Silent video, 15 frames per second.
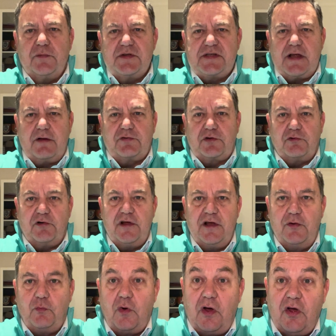South Korea
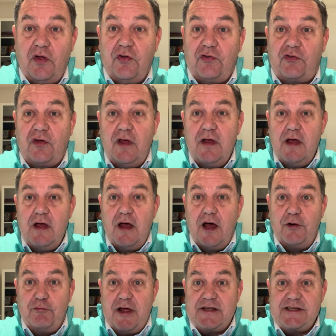was
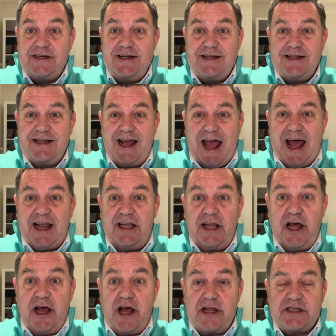arrested at
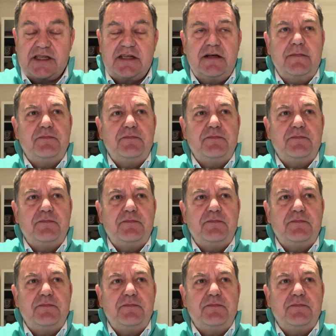last.